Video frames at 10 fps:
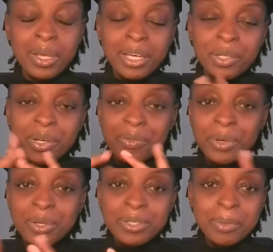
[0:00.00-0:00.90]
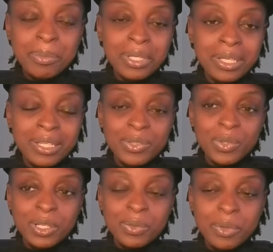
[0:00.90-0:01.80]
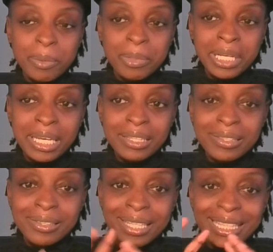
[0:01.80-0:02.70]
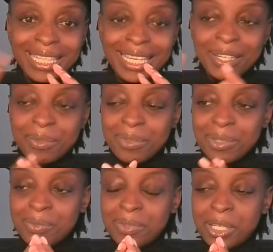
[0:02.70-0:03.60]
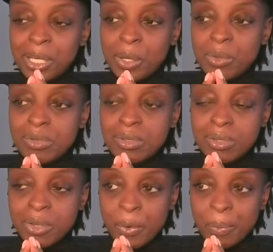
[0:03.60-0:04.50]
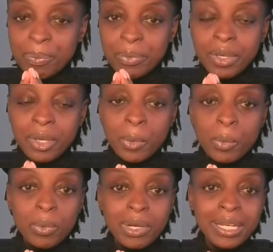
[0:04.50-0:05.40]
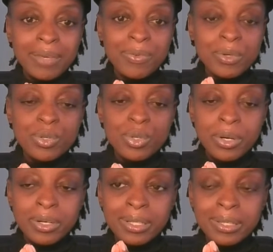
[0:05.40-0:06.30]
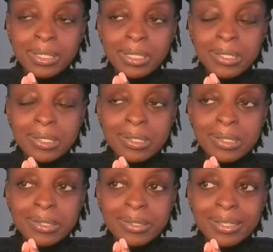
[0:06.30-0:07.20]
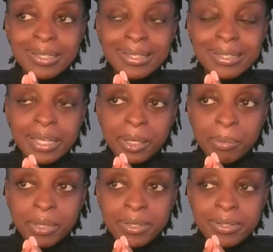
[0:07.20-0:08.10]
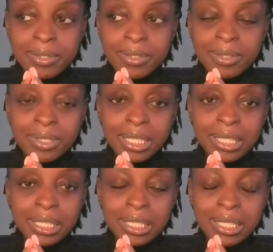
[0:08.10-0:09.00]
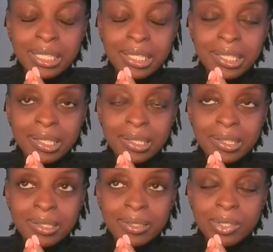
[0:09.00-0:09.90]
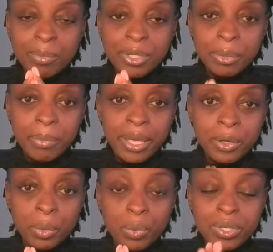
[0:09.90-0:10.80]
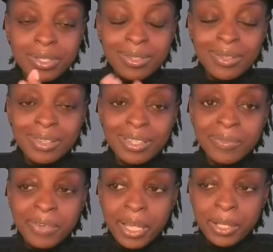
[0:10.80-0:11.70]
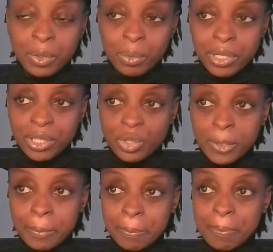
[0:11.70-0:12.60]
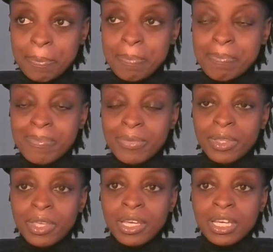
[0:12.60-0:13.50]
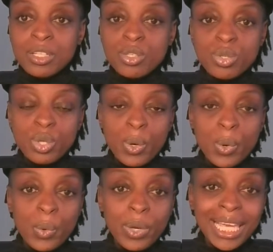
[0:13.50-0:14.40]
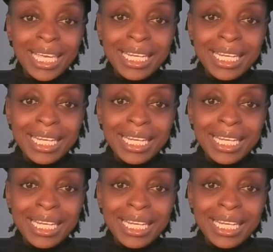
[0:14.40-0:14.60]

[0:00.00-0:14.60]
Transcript: I know I forgot something, and so that's why I'm going to add this at the end of this video. So when I first started this segment, the subject matter was the valuation. So